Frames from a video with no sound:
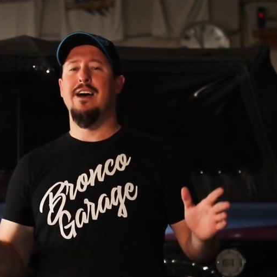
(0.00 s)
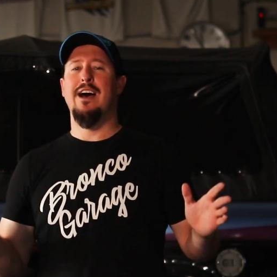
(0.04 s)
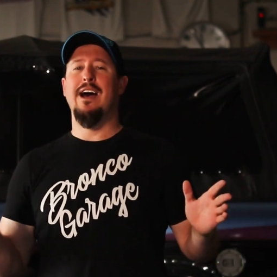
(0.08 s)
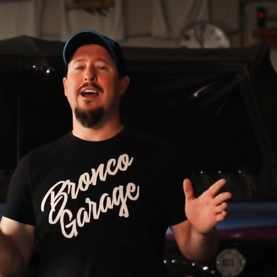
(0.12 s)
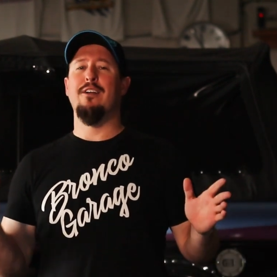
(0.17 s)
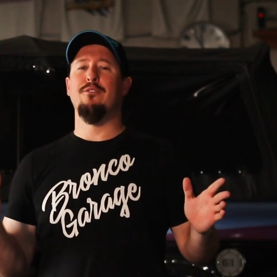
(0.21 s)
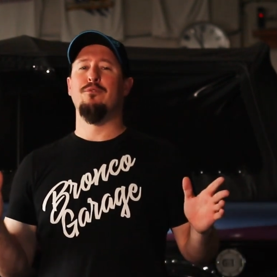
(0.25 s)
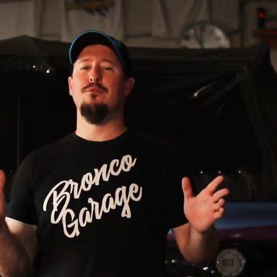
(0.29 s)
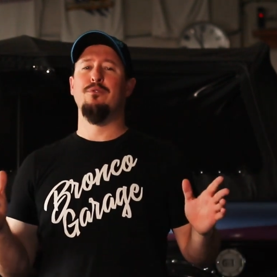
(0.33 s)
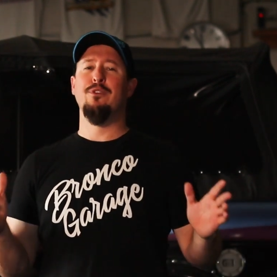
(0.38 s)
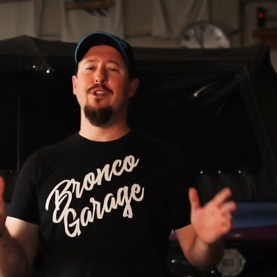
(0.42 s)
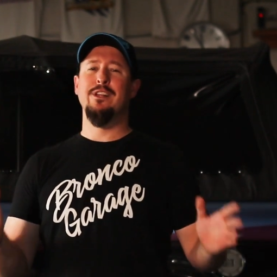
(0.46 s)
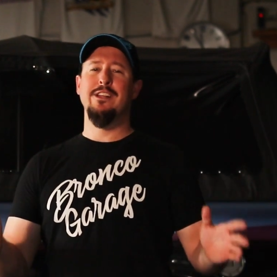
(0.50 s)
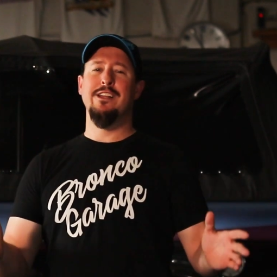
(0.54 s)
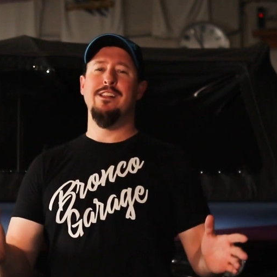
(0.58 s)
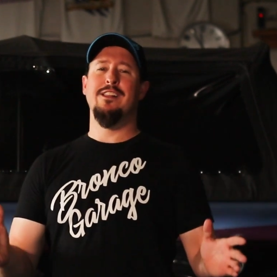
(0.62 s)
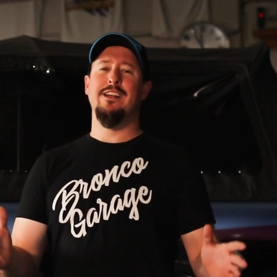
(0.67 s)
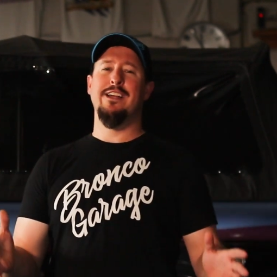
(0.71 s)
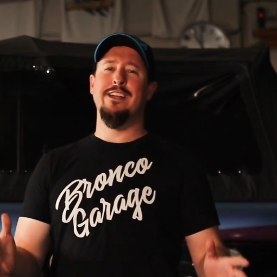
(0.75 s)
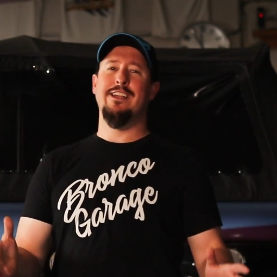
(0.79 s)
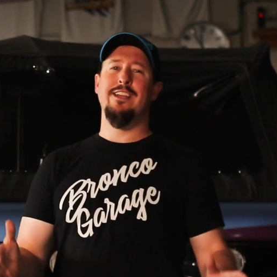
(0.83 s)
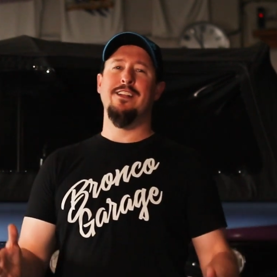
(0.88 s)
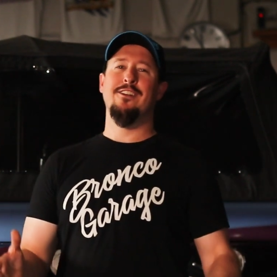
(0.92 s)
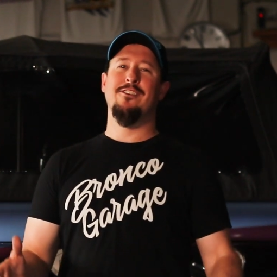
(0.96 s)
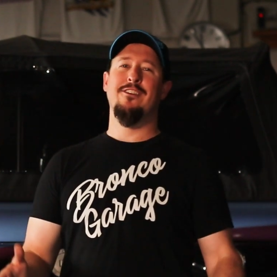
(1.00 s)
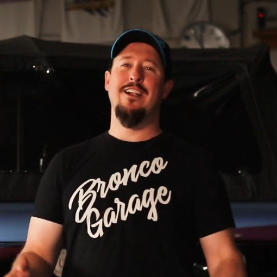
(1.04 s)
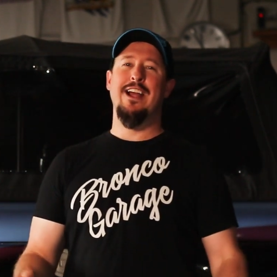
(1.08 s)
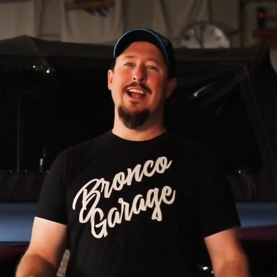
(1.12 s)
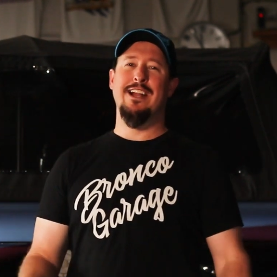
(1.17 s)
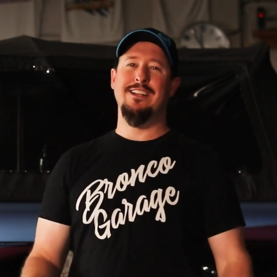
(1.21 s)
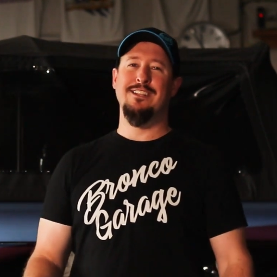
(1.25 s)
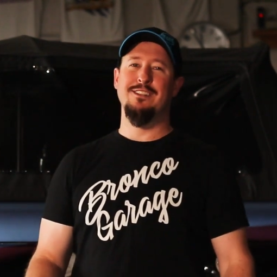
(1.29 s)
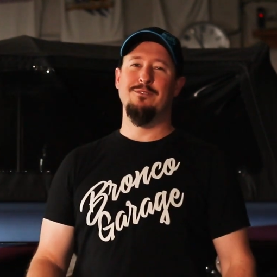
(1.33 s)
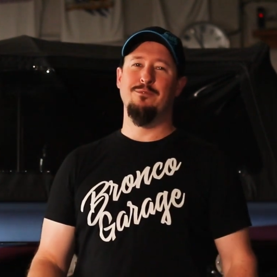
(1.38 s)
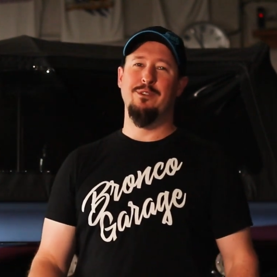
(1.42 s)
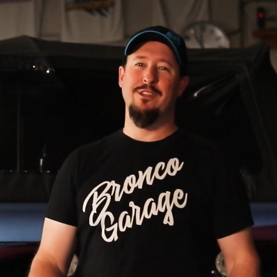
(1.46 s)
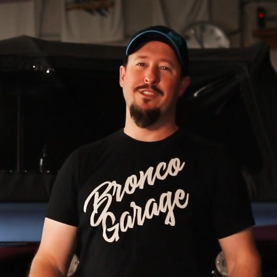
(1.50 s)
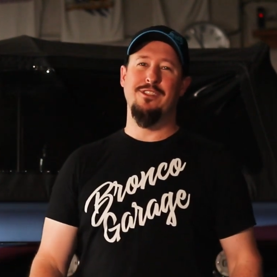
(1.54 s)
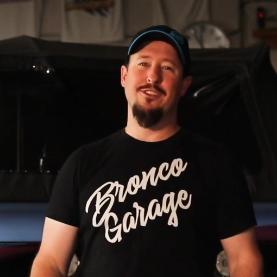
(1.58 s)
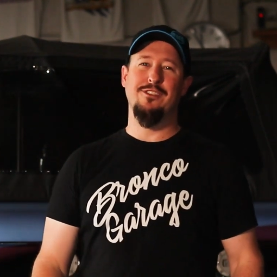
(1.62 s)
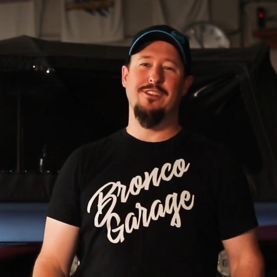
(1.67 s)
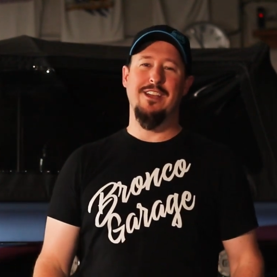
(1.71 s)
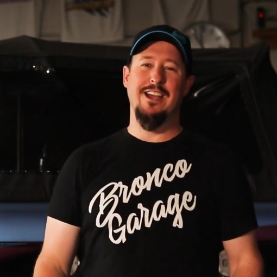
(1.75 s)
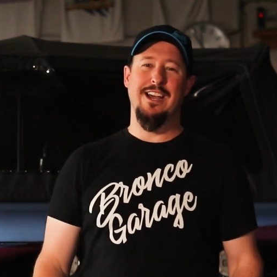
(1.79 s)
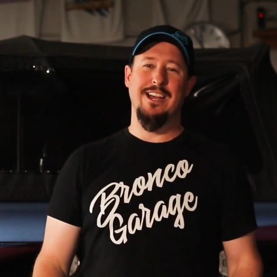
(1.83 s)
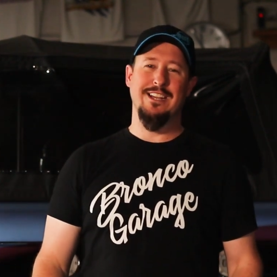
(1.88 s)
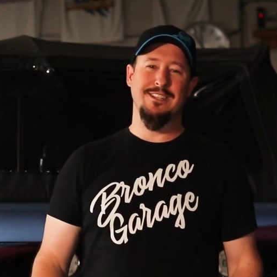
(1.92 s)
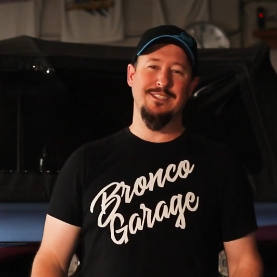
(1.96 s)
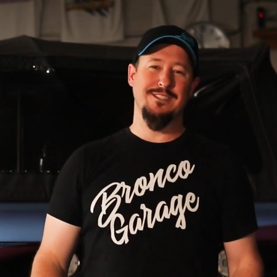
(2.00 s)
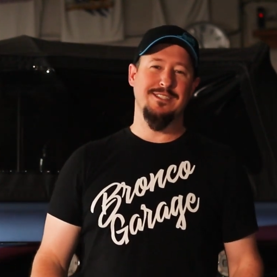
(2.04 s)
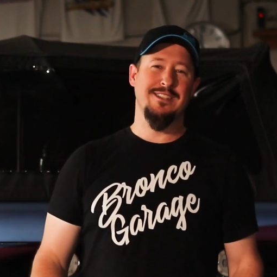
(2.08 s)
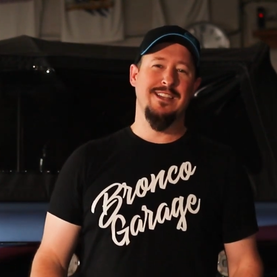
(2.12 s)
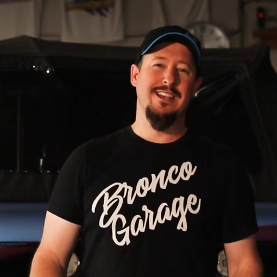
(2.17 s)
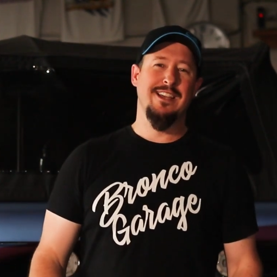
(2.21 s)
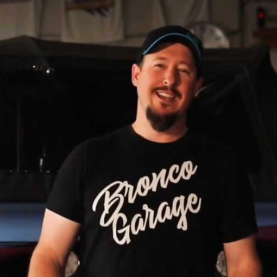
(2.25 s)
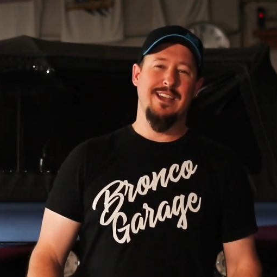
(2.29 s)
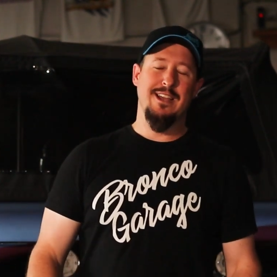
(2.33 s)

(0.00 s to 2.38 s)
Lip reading: I really like interacting with you guys.